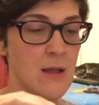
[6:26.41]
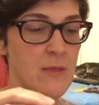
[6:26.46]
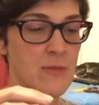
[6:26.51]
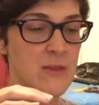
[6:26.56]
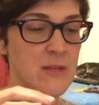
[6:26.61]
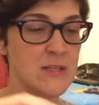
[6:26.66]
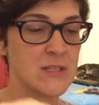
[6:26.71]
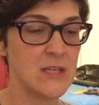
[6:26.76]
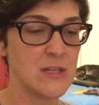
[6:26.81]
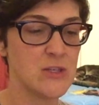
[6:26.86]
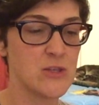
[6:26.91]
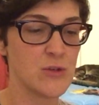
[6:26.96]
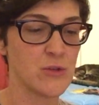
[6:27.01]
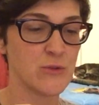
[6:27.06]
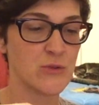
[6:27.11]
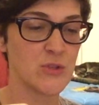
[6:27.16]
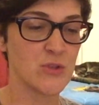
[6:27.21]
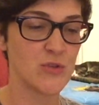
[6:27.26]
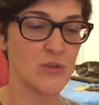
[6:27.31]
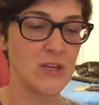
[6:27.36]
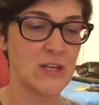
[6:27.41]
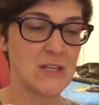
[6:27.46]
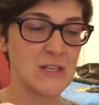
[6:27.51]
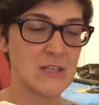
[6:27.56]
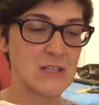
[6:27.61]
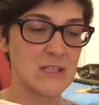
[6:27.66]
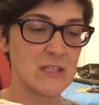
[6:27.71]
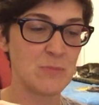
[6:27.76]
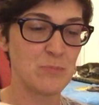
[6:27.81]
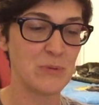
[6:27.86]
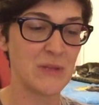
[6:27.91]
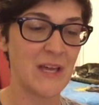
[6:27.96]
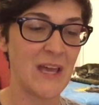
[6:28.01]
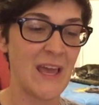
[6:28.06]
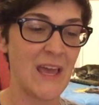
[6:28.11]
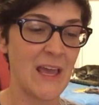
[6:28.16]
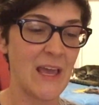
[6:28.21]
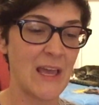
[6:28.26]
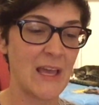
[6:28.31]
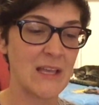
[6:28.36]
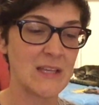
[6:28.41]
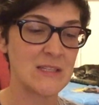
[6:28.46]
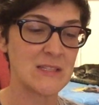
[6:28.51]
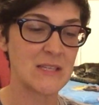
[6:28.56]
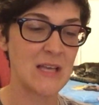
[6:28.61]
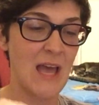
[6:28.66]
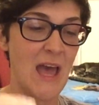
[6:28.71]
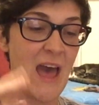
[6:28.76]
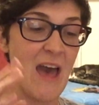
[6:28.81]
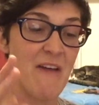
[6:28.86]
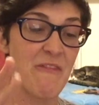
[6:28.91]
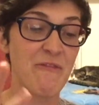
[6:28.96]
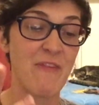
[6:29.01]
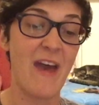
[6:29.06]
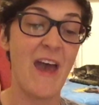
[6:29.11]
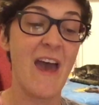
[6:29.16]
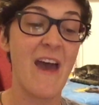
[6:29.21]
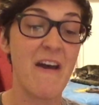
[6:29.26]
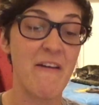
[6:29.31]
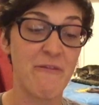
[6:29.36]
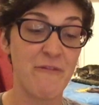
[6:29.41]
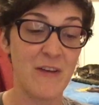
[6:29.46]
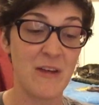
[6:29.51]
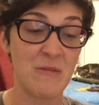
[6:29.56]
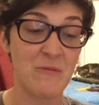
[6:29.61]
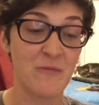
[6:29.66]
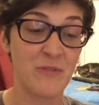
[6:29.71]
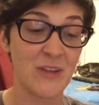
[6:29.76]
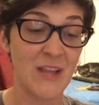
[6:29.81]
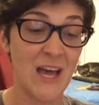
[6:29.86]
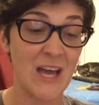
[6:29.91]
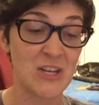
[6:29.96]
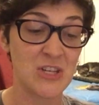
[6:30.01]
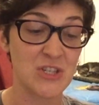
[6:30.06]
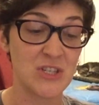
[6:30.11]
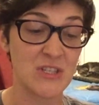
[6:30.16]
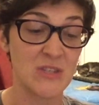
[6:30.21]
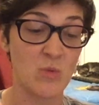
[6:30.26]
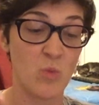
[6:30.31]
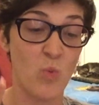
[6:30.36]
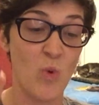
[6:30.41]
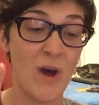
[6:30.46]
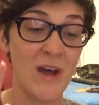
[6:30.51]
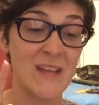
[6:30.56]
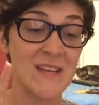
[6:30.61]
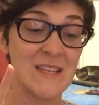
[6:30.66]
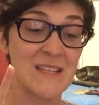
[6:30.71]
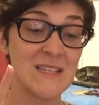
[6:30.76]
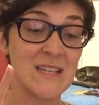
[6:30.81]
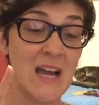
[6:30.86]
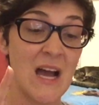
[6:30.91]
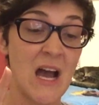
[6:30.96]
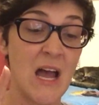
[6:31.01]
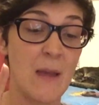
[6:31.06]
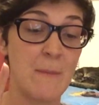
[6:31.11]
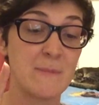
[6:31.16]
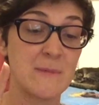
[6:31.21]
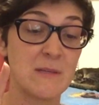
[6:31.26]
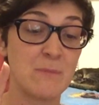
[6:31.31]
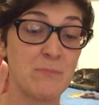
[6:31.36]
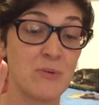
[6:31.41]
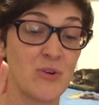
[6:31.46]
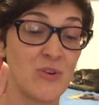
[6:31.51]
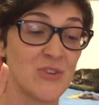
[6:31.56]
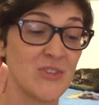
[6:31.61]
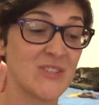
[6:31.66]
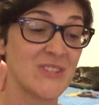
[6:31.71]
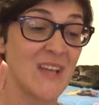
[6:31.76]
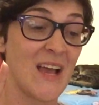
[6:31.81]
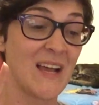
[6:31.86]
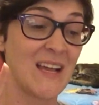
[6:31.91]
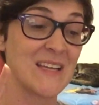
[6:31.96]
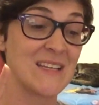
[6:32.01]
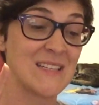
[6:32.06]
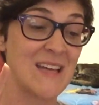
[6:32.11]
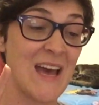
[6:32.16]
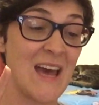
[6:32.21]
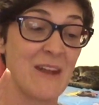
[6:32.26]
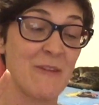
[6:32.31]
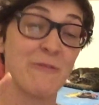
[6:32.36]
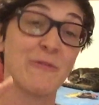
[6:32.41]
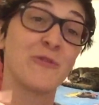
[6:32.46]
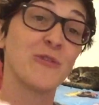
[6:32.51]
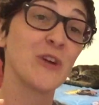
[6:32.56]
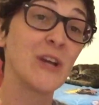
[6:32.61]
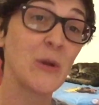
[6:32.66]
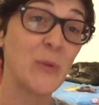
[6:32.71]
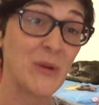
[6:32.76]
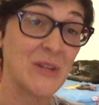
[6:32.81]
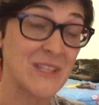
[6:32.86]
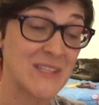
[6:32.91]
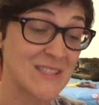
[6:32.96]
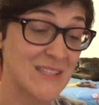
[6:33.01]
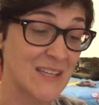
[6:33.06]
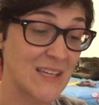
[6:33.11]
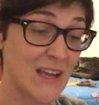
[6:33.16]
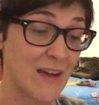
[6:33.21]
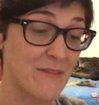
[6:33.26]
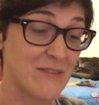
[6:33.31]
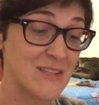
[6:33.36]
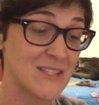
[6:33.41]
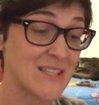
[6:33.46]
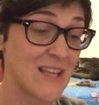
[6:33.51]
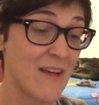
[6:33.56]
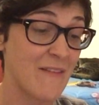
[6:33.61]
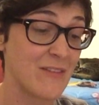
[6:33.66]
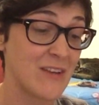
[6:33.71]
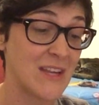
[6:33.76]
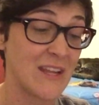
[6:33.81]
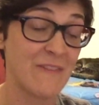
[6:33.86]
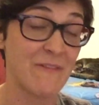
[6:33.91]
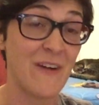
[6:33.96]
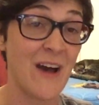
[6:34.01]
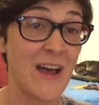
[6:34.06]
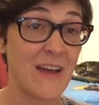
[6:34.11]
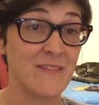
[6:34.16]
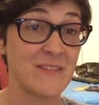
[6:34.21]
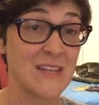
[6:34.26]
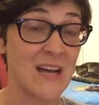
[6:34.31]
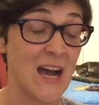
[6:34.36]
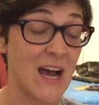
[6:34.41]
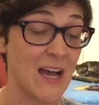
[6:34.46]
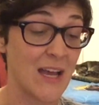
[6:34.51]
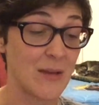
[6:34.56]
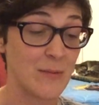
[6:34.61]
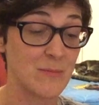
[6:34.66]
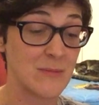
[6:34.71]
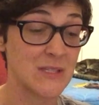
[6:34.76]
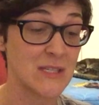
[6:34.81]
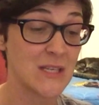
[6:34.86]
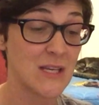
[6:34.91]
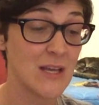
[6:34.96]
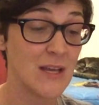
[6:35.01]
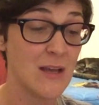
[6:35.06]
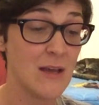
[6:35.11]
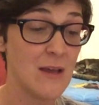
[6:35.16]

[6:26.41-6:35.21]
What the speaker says: The digital screen displays FF and flashes 1 times per second at a frequency of 75 times.